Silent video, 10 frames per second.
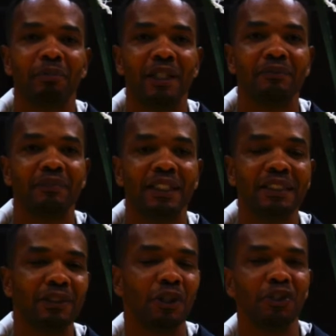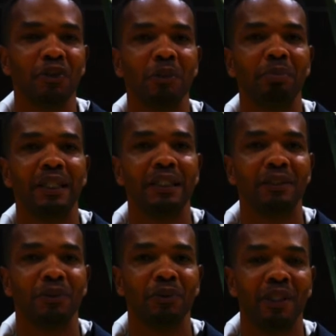But this is also a
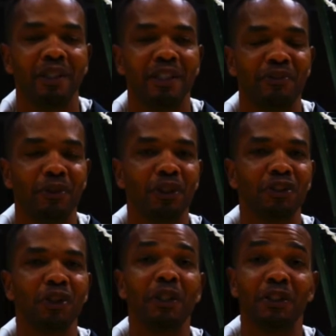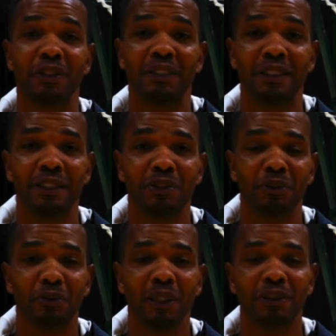place where if you are so interested and
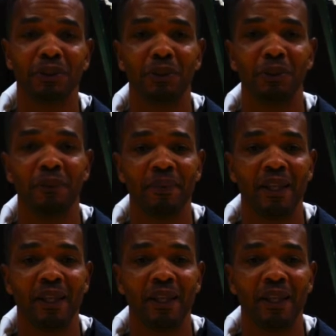you want to,